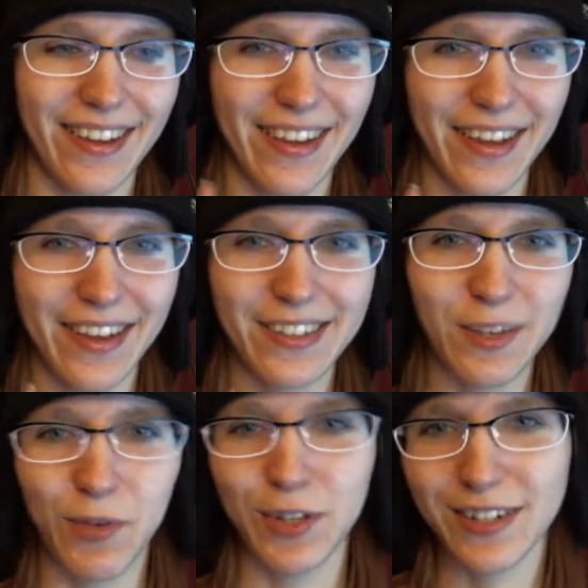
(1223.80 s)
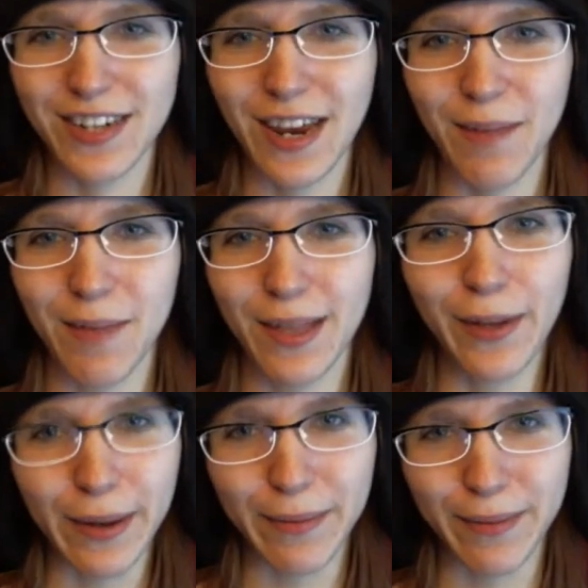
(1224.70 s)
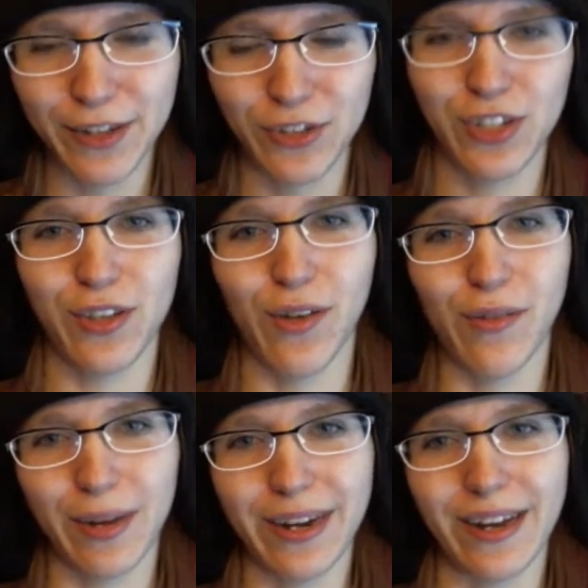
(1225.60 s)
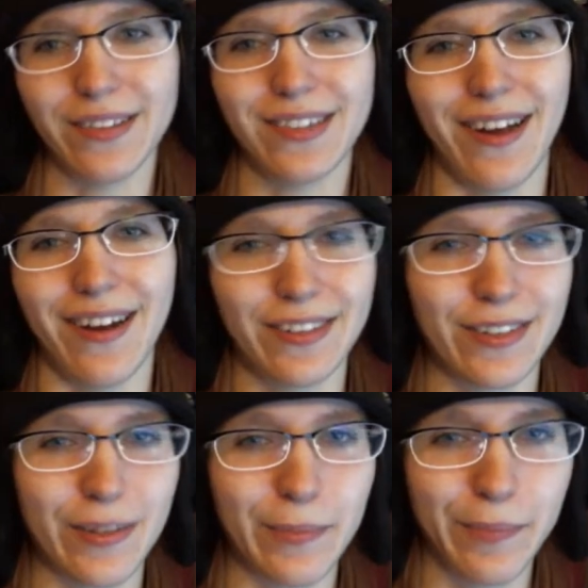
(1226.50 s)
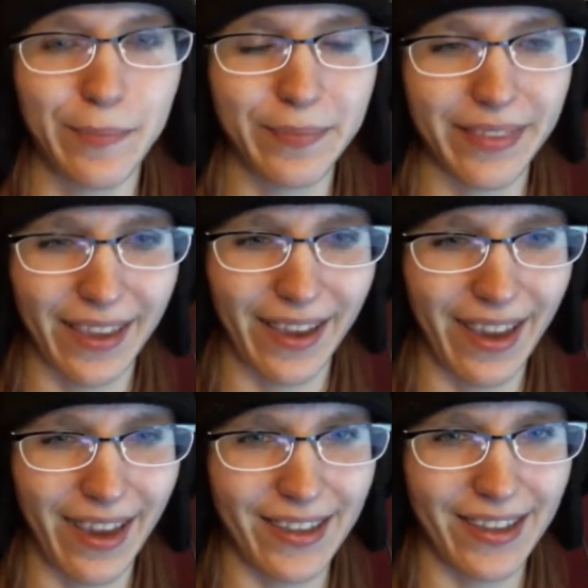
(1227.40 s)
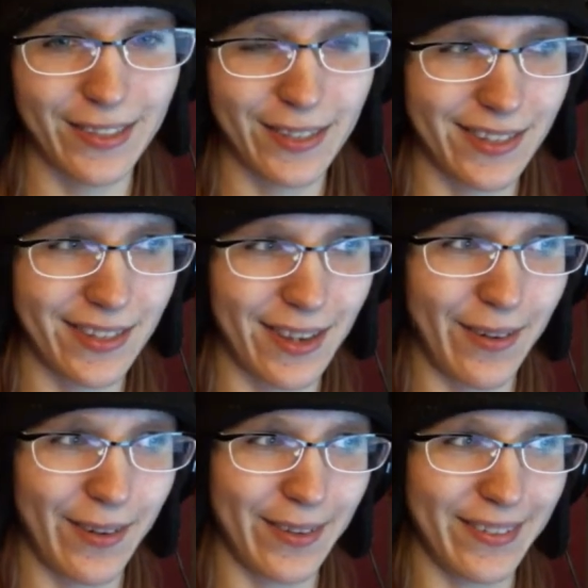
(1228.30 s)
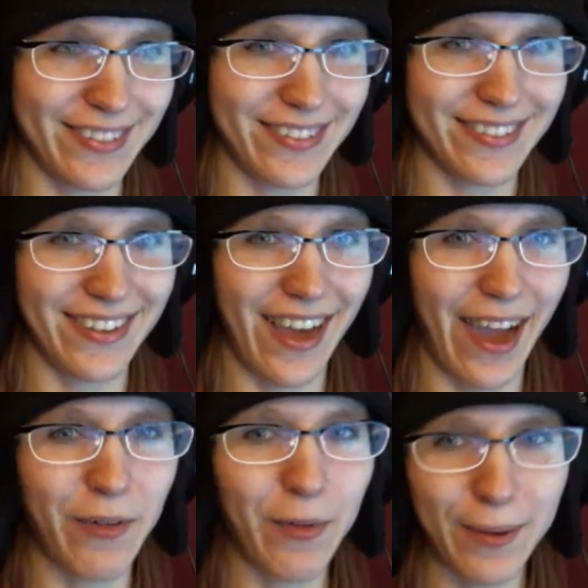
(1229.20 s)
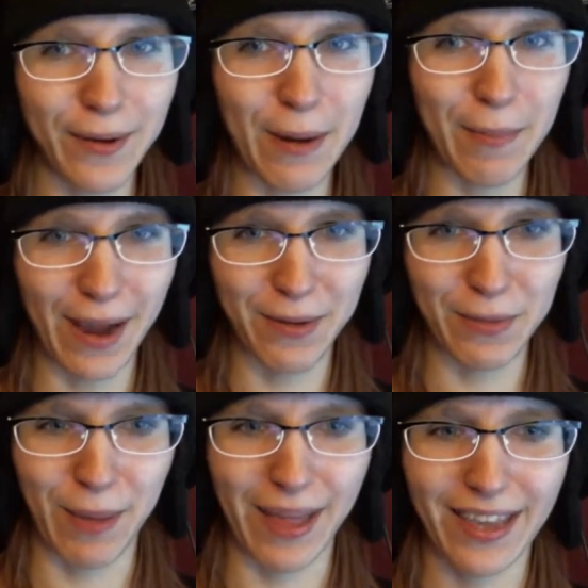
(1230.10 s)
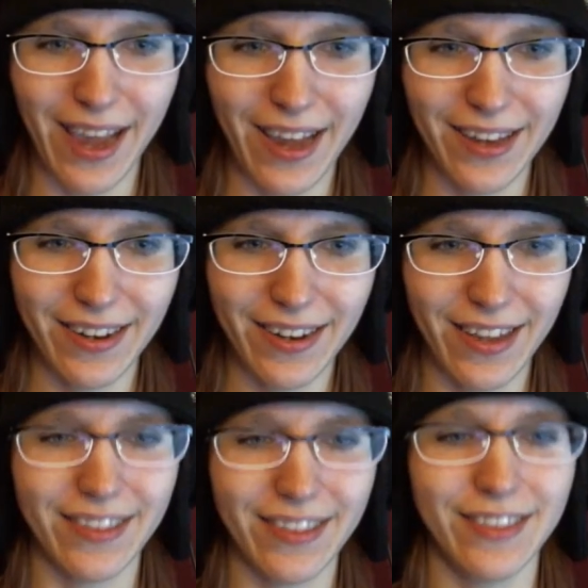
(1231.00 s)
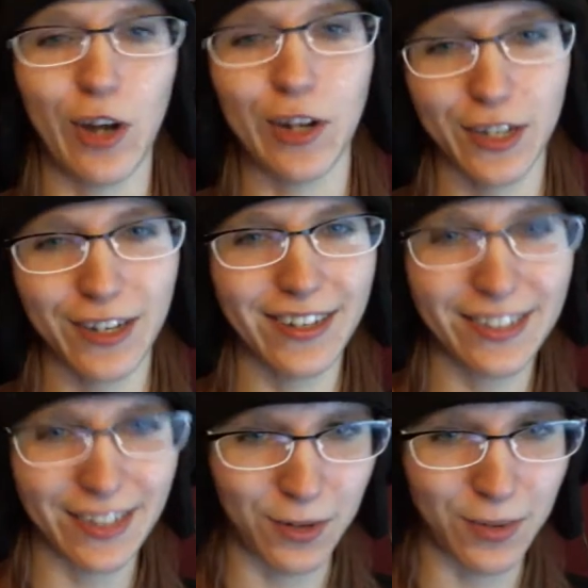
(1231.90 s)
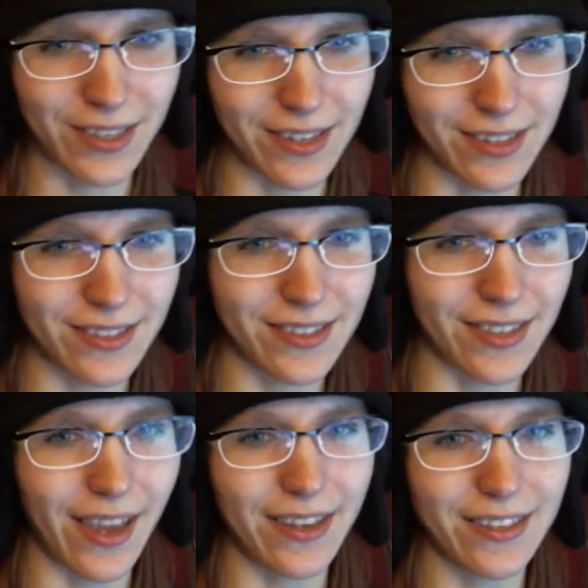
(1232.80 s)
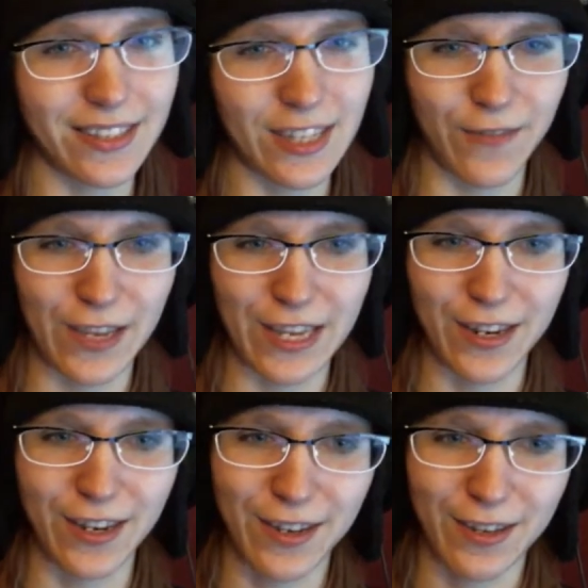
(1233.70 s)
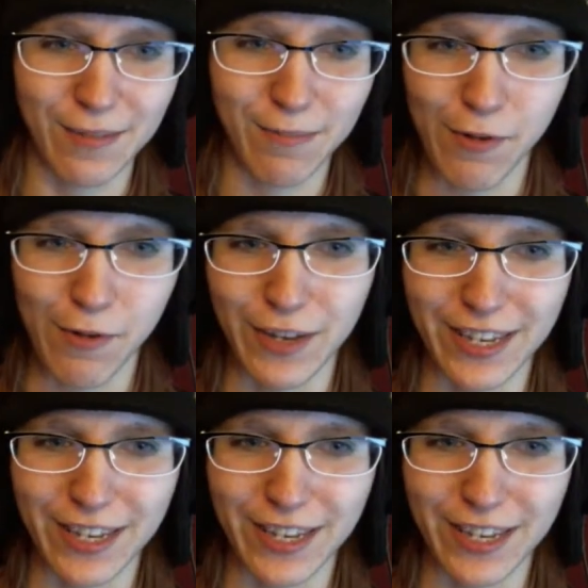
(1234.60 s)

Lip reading: Except for it's gonna take me a little bit because she's all the way downstairs. And so I will be right back with Pallycat, and Josh can continue with his like TV movie